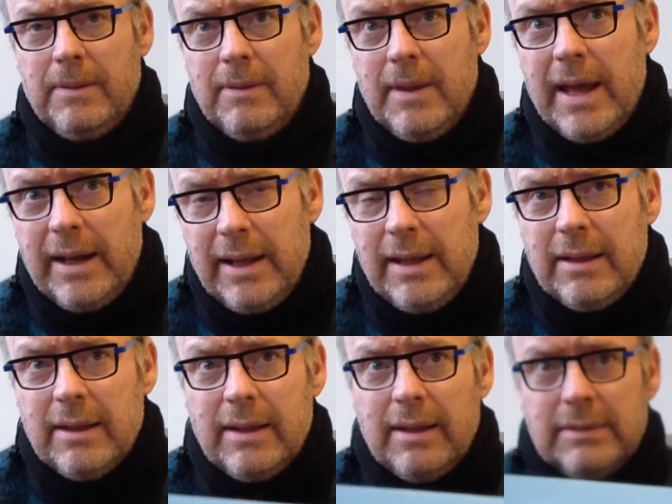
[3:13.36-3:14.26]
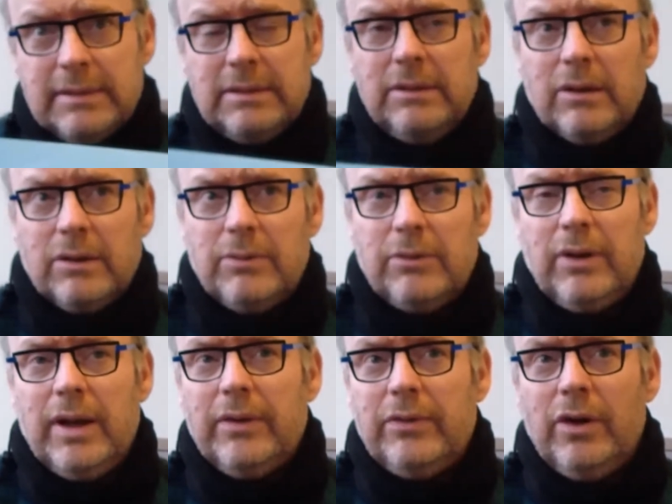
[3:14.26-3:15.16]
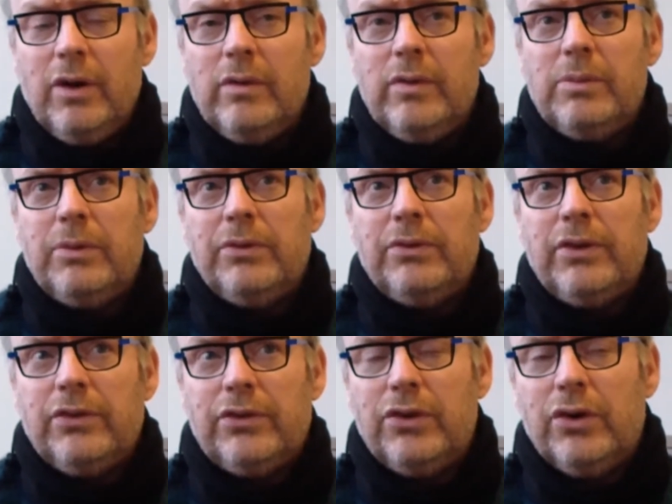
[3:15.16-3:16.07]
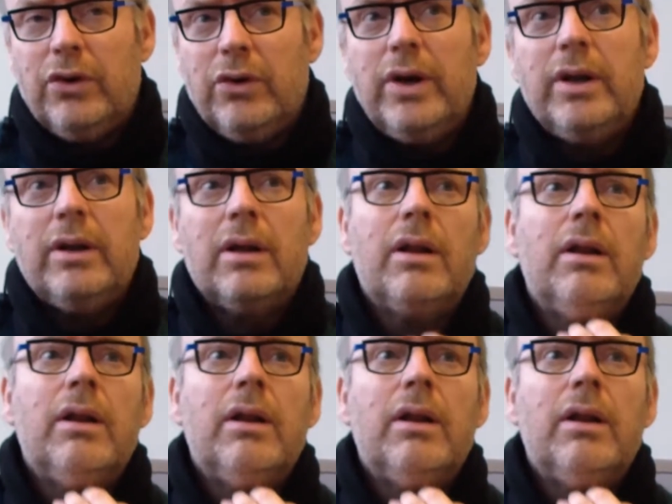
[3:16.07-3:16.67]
any stock that was left over was destroyed,